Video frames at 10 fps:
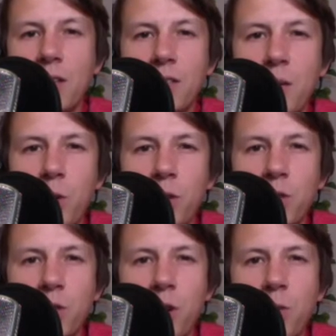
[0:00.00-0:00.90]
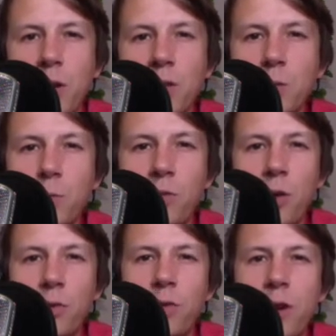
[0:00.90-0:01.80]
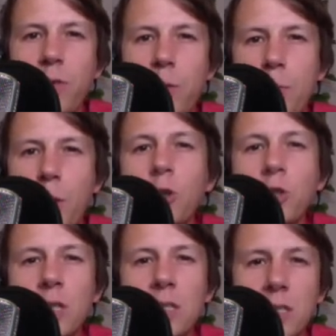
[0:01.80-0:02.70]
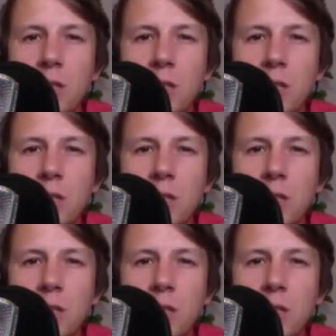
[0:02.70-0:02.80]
Today we're going to talk about some of our favorite marshes,